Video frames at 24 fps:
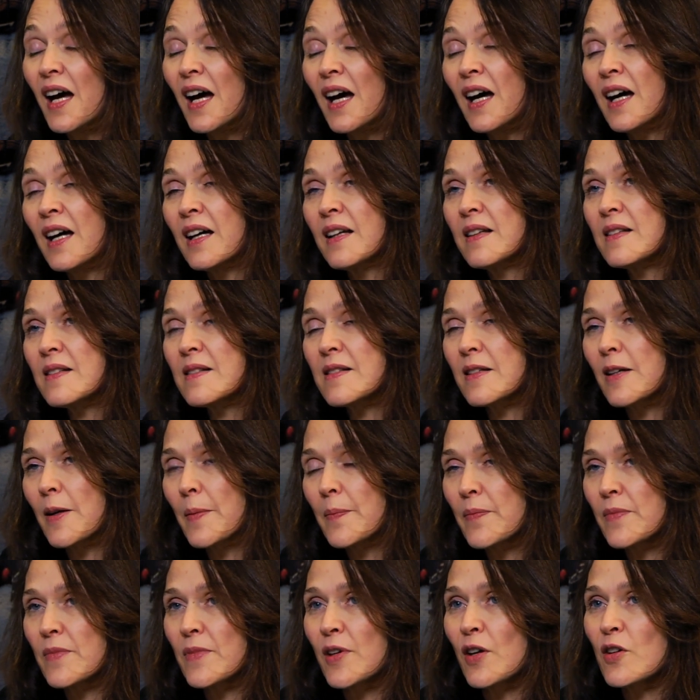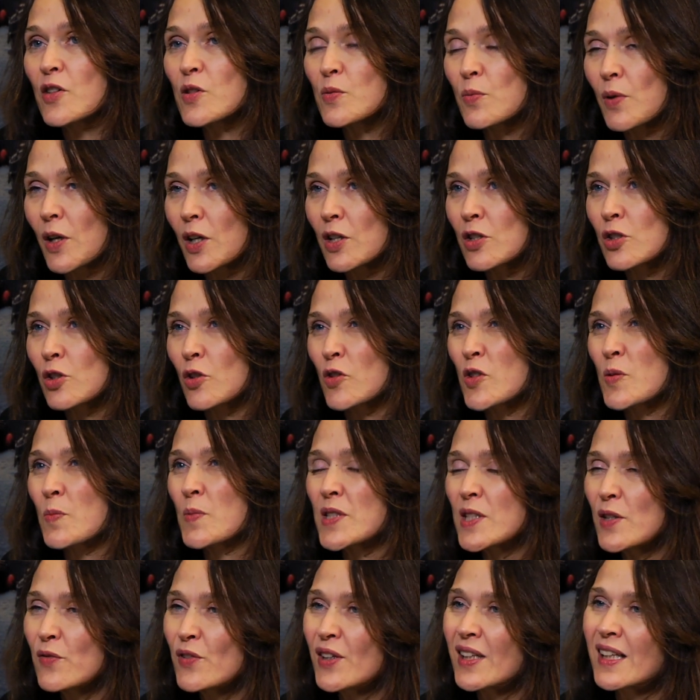And those workshops
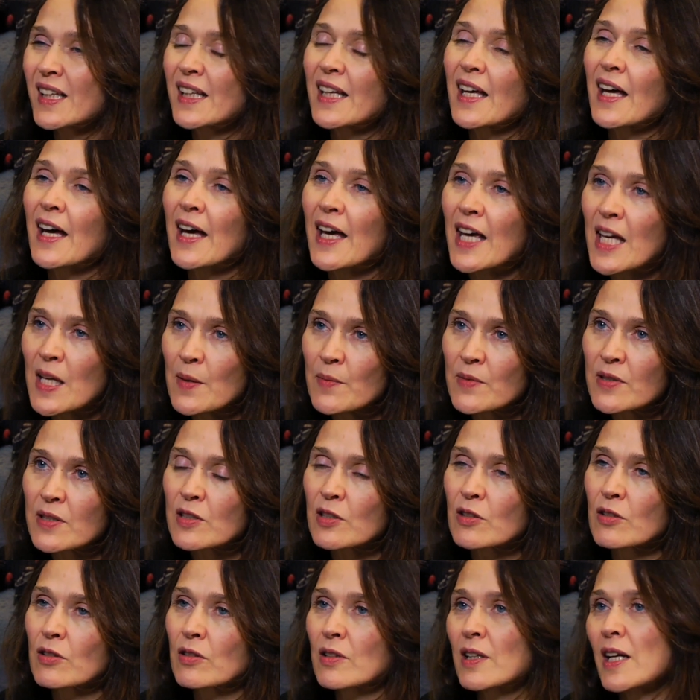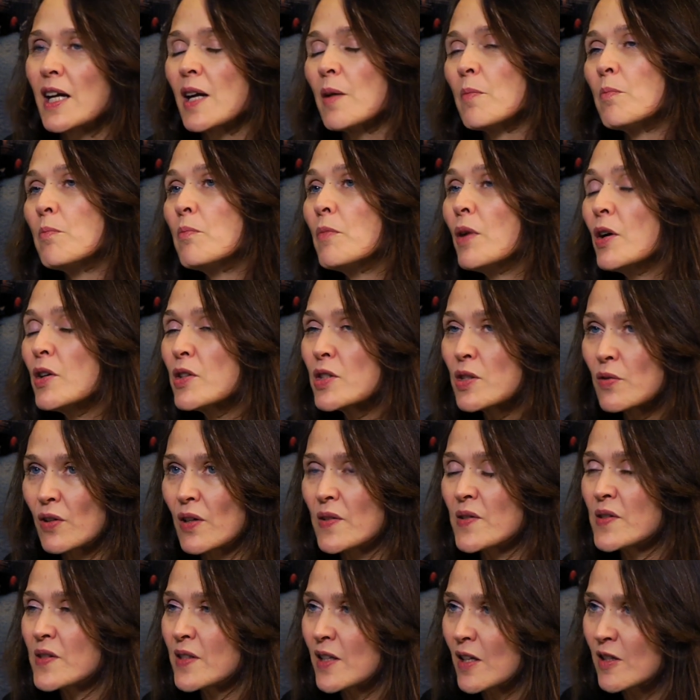specifically aimed to create modes of
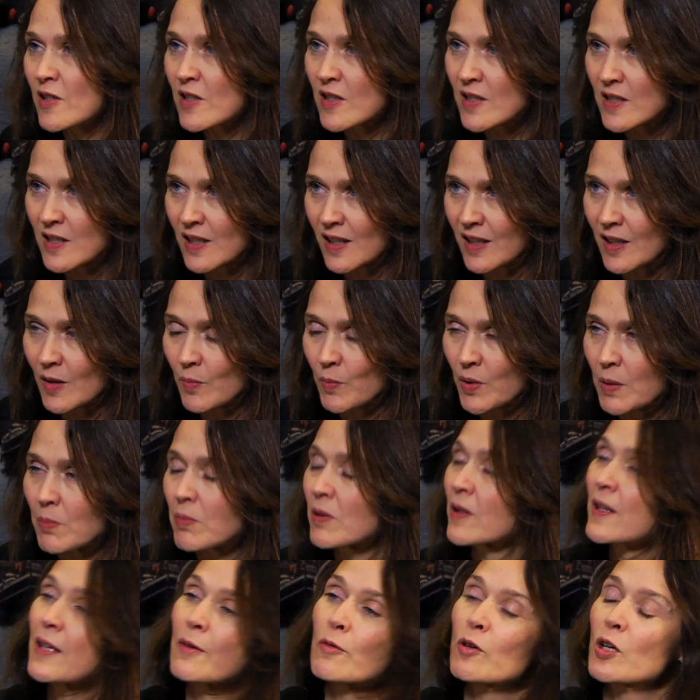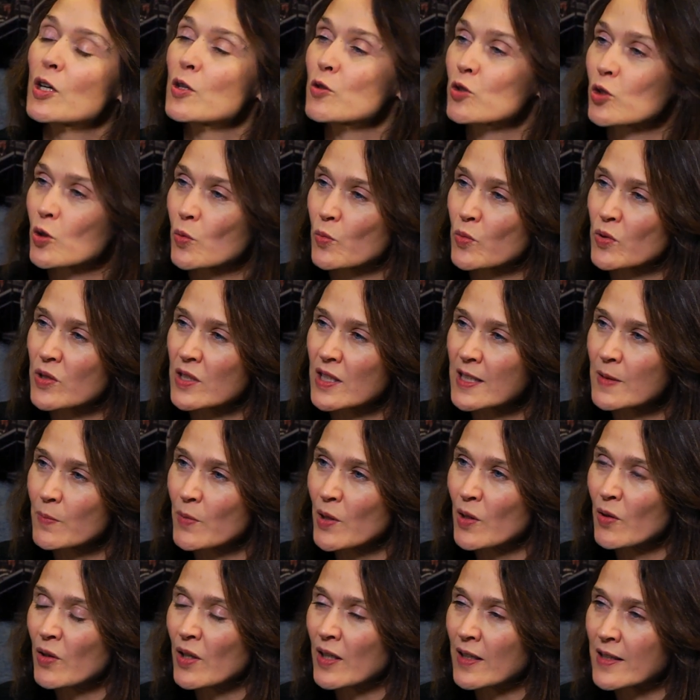uncertainty that people in the workshop would
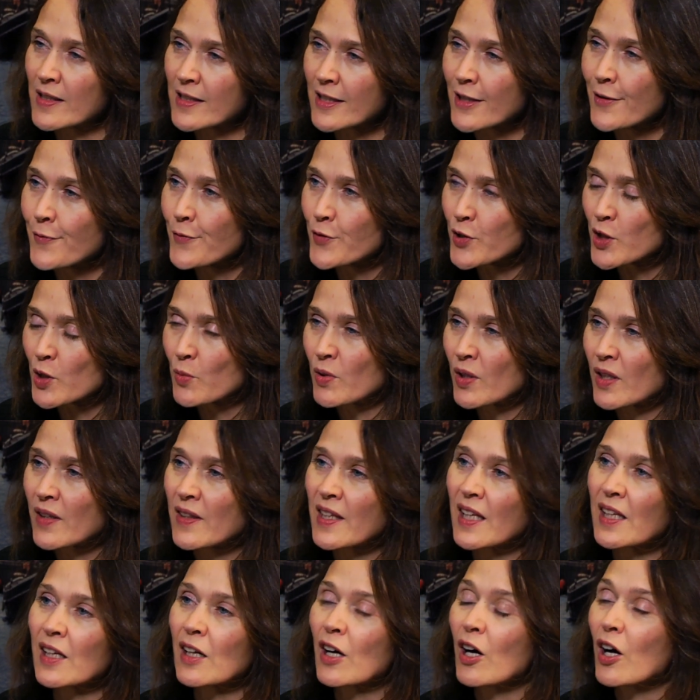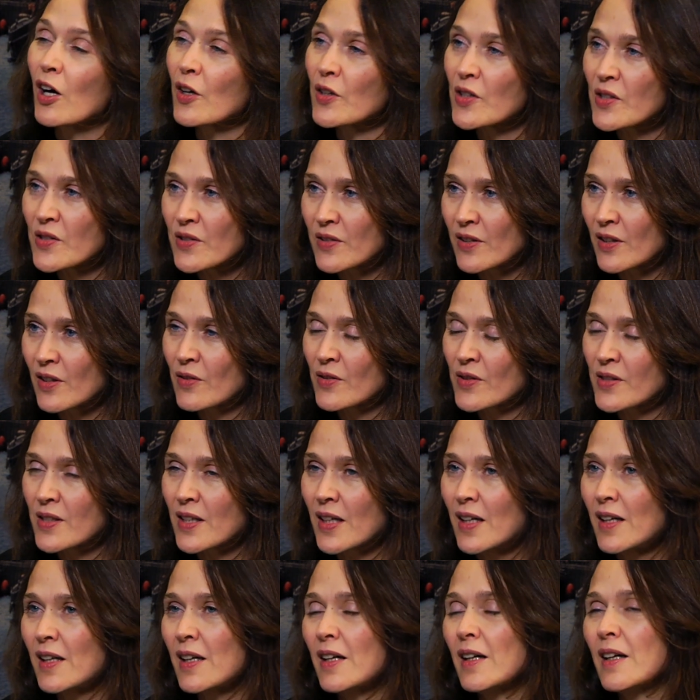experience, so we could then harness those
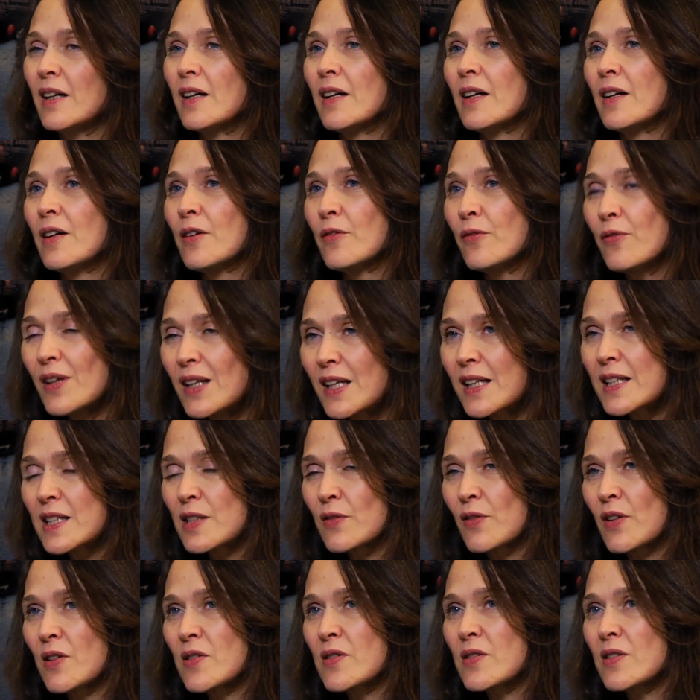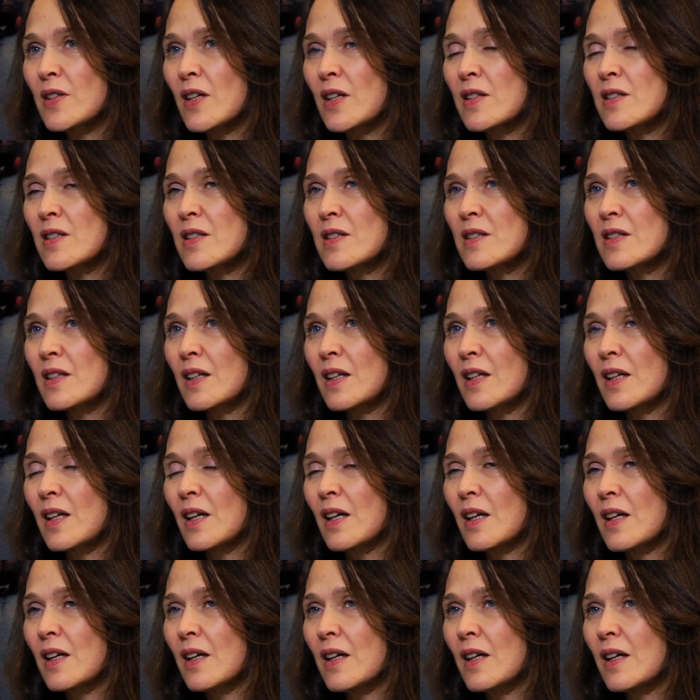feelings of uncertainty
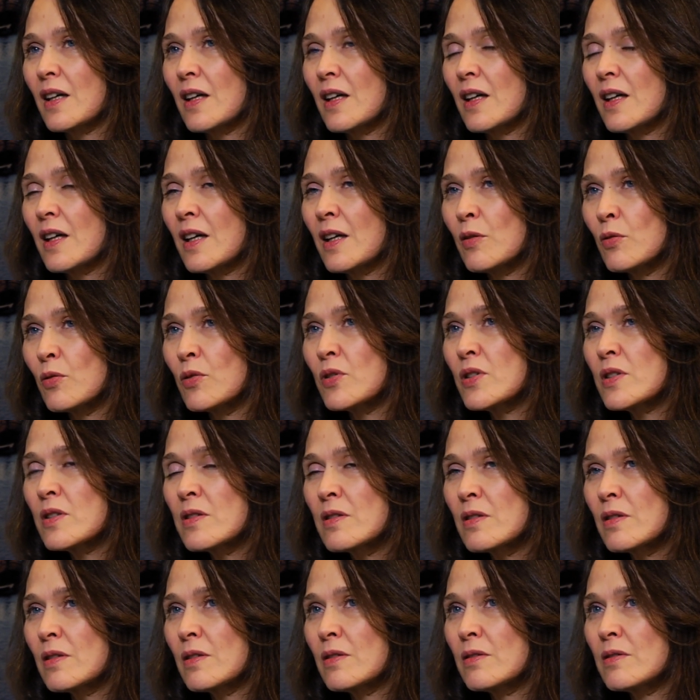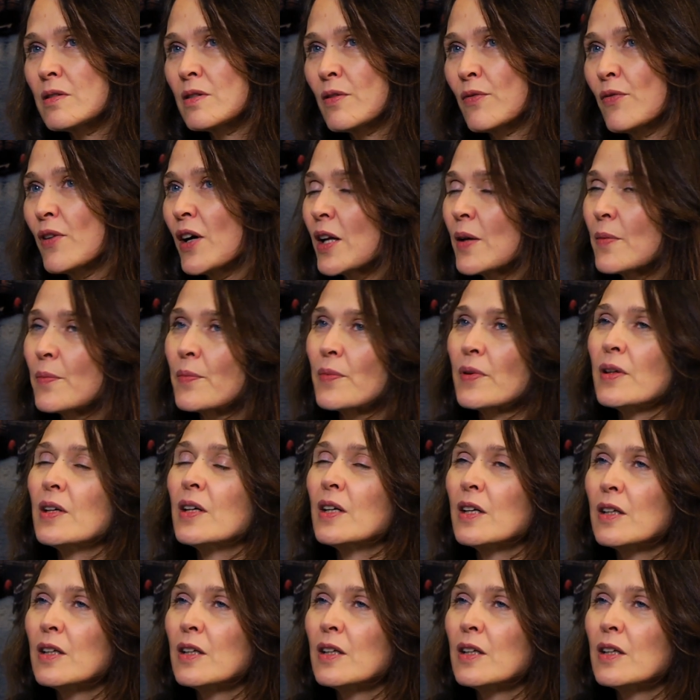in order to develop